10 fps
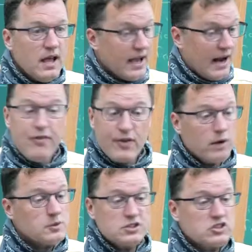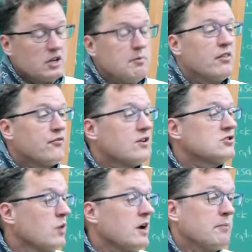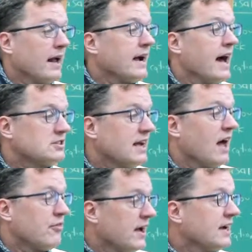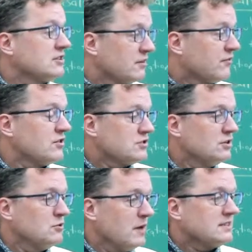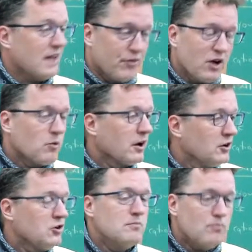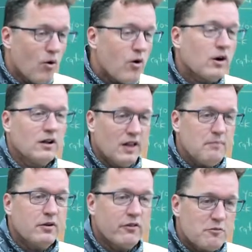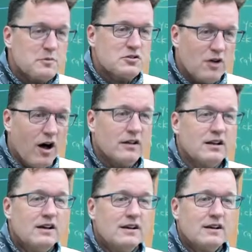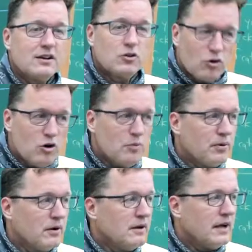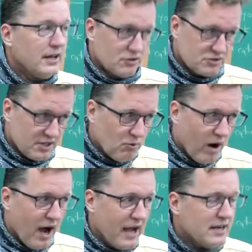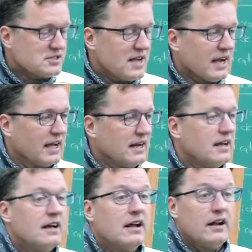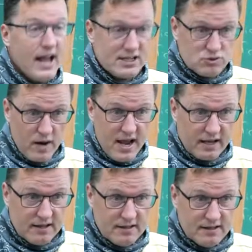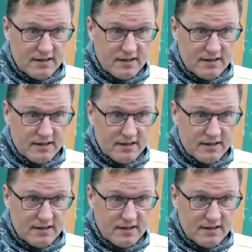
and I thought it was just going to be the first week, but I got to say, I think it's the first two weeks. I think we're going to do more Columbia River Basalt group, and you'll see why in a second next week.